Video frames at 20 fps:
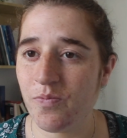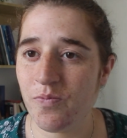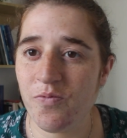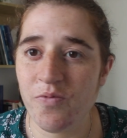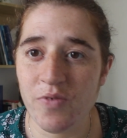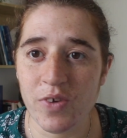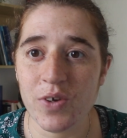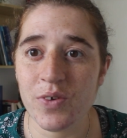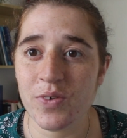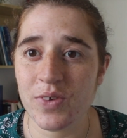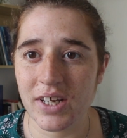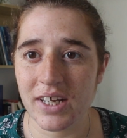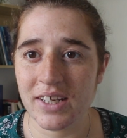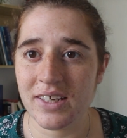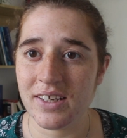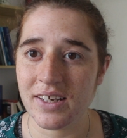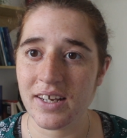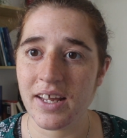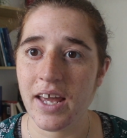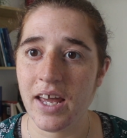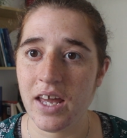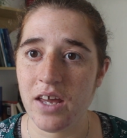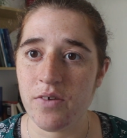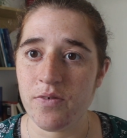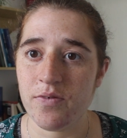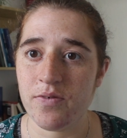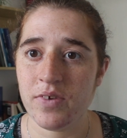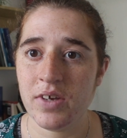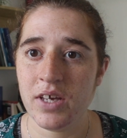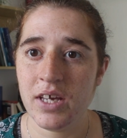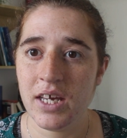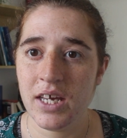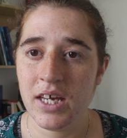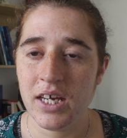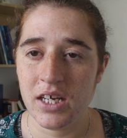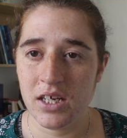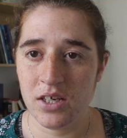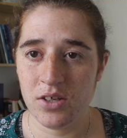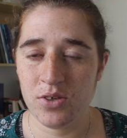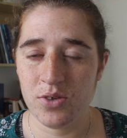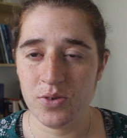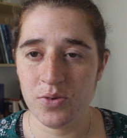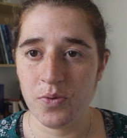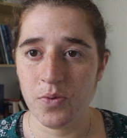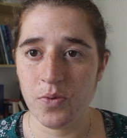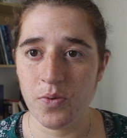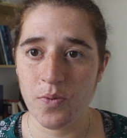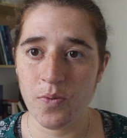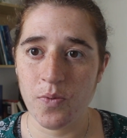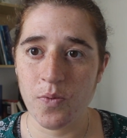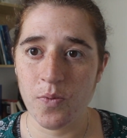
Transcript: view that it gave into